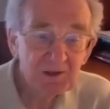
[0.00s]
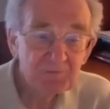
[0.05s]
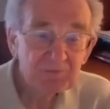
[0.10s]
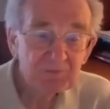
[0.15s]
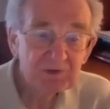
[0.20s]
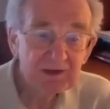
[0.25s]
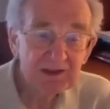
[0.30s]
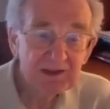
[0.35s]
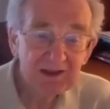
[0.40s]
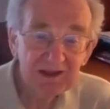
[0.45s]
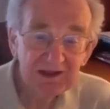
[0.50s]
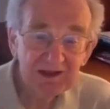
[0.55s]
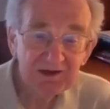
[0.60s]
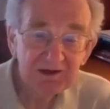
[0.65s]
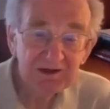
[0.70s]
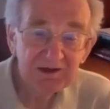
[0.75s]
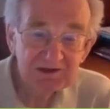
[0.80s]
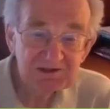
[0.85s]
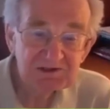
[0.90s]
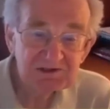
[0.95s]
and
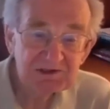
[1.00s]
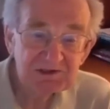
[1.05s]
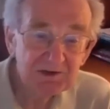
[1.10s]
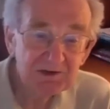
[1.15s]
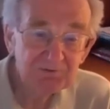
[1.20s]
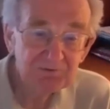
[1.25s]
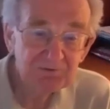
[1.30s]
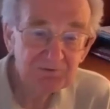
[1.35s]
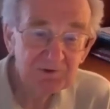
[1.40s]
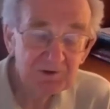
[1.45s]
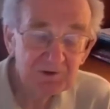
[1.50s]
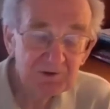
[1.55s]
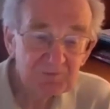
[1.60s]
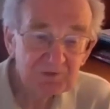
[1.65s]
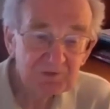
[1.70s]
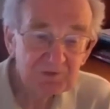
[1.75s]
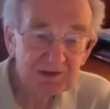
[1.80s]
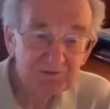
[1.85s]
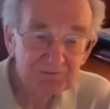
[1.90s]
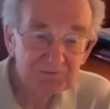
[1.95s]
it's tough
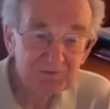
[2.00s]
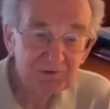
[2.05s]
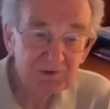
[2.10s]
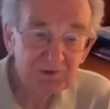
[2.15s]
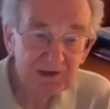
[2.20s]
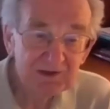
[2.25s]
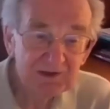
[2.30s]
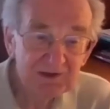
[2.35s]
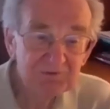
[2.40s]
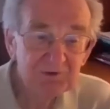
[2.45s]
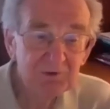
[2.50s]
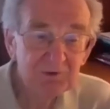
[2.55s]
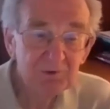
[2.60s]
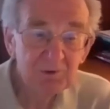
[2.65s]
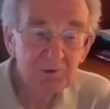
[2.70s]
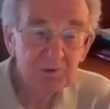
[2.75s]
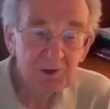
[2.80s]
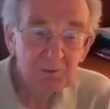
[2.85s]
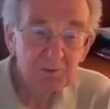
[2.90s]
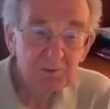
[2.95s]
if you have to
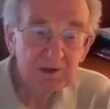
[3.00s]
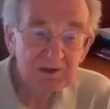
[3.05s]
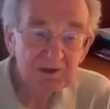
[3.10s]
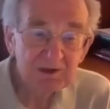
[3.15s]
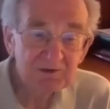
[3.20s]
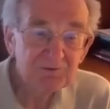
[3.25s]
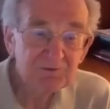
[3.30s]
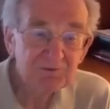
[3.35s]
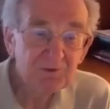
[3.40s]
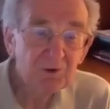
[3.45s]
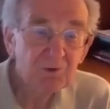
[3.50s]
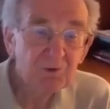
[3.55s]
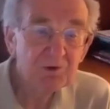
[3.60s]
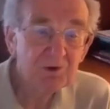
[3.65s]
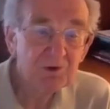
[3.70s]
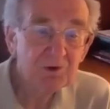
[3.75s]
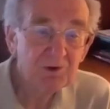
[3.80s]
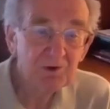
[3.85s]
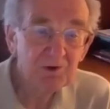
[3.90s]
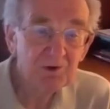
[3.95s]
make a phone
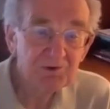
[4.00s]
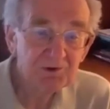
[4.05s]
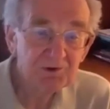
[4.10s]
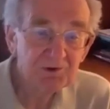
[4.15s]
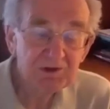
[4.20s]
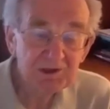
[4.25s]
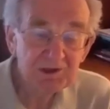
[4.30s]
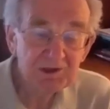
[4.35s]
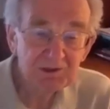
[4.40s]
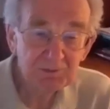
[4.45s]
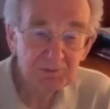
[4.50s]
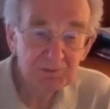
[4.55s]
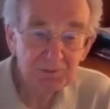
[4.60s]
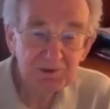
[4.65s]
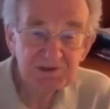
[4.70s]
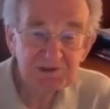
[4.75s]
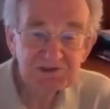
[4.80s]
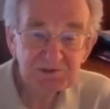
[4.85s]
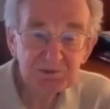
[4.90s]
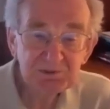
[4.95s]
call to the other
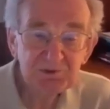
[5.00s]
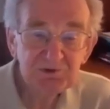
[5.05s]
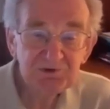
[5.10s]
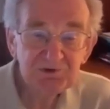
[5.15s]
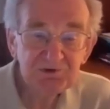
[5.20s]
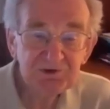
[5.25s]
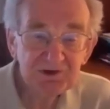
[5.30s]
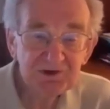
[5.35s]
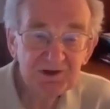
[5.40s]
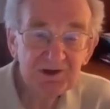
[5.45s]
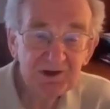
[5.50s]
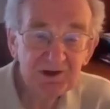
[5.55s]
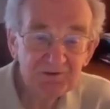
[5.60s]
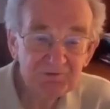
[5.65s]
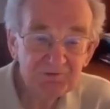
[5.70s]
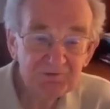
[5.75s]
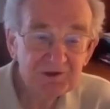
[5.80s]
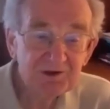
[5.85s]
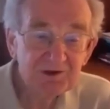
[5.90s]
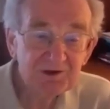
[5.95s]
principals after the
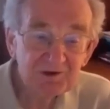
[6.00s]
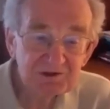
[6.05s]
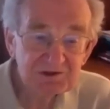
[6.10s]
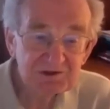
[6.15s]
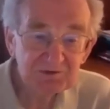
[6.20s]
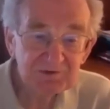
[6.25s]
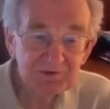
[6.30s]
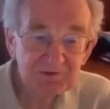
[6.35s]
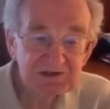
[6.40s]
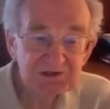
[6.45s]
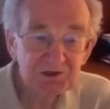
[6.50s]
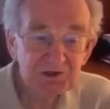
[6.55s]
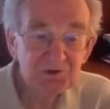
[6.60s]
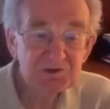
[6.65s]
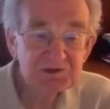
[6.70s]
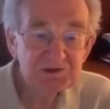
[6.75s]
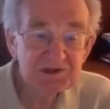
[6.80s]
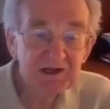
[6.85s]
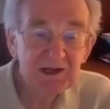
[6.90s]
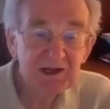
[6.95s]
close of escrow and
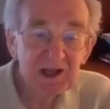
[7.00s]
say,